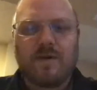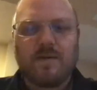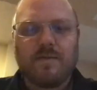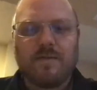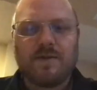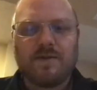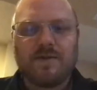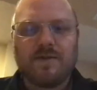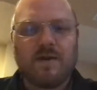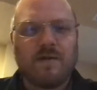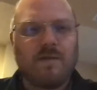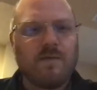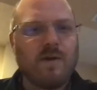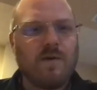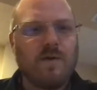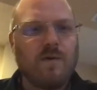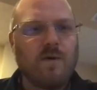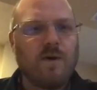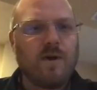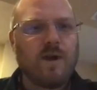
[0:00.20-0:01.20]
to start
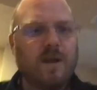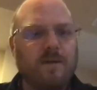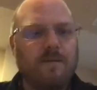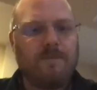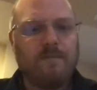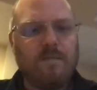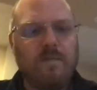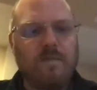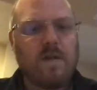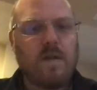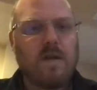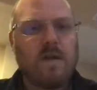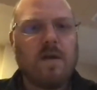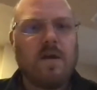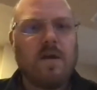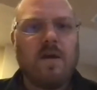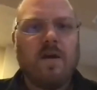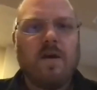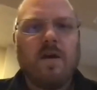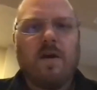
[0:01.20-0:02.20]
recording.
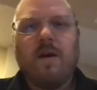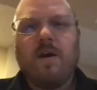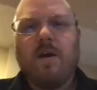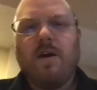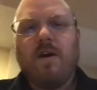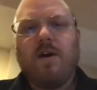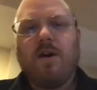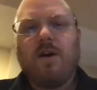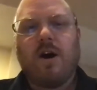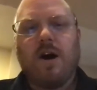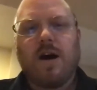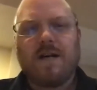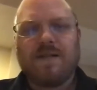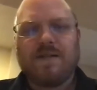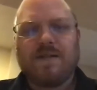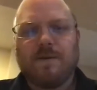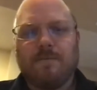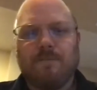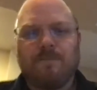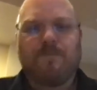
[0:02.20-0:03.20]

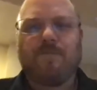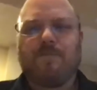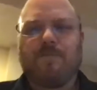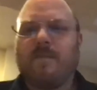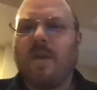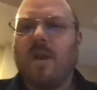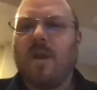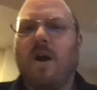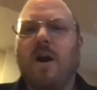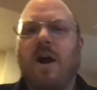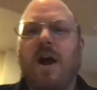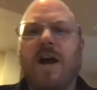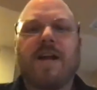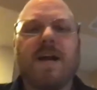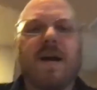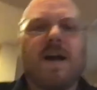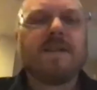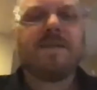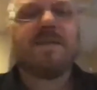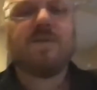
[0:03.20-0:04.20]
Awesome. All right,
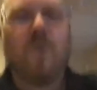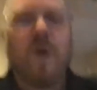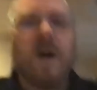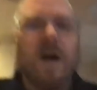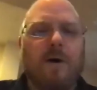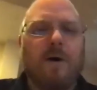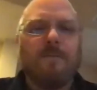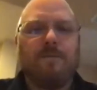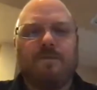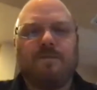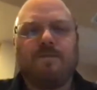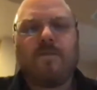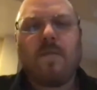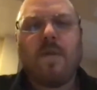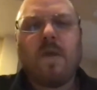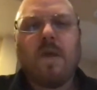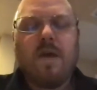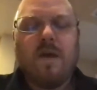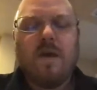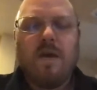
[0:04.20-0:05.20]
guys. Well,
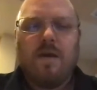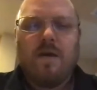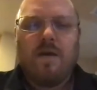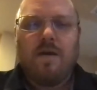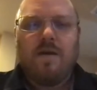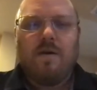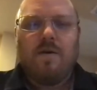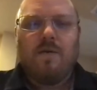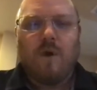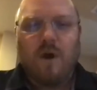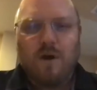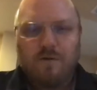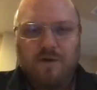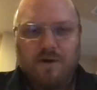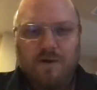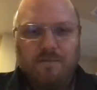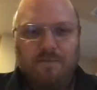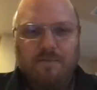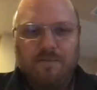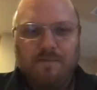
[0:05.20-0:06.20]

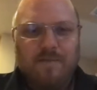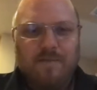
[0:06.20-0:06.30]
welcome.